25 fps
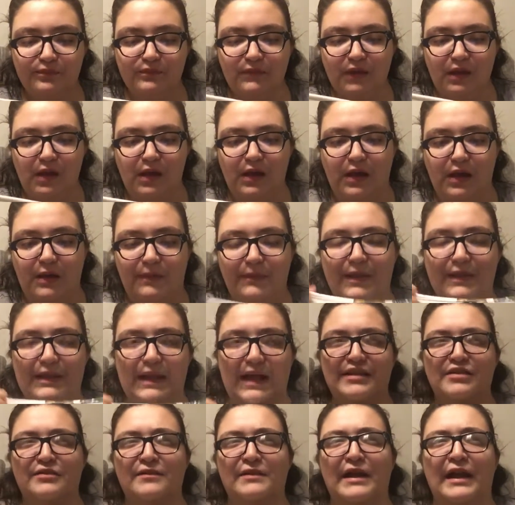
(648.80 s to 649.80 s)
The
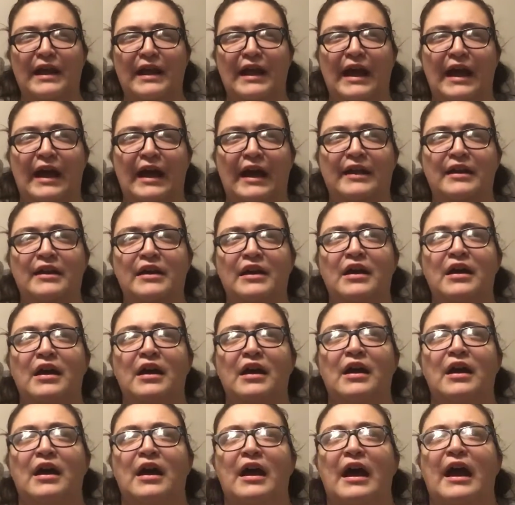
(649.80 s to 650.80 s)
last one I
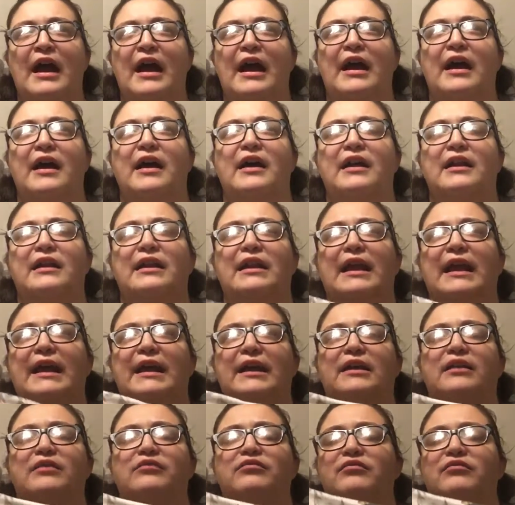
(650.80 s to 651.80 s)
had
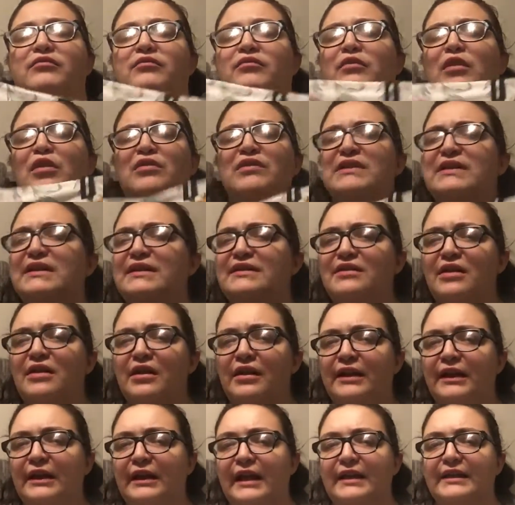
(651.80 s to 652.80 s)
like roses on
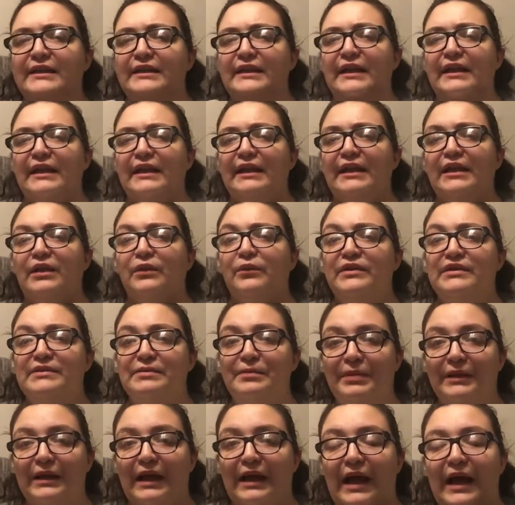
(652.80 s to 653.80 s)
it, I think, and it was
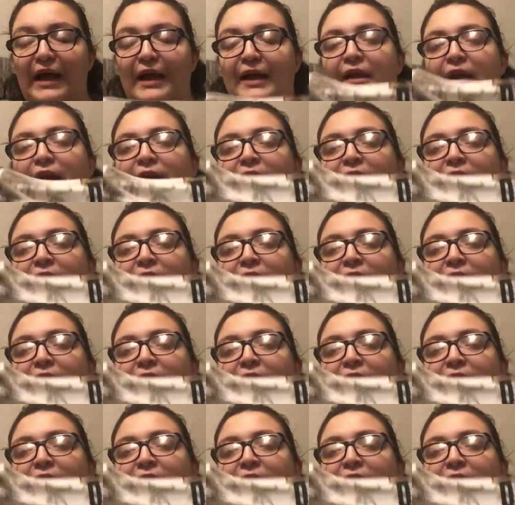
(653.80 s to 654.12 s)
black.